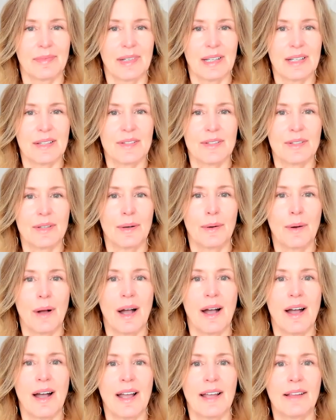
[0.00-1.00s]
And so
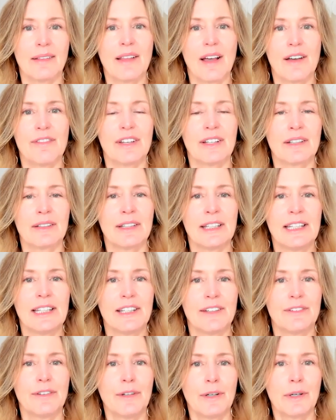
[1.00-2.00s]
I lovingly
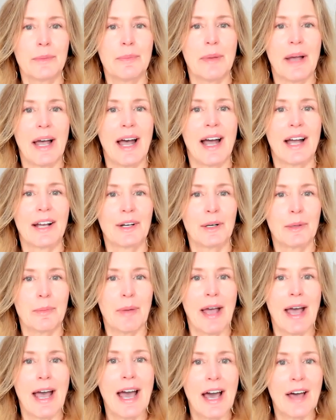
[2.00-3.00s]
give her back her
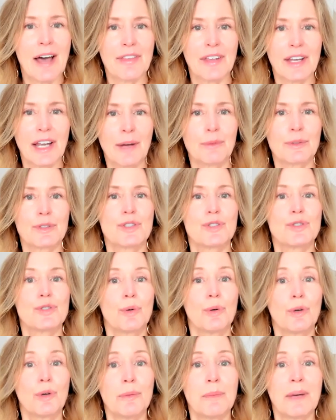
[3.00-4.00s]
path and I
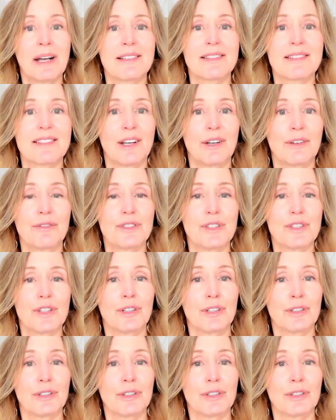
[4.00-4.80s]
restore myself to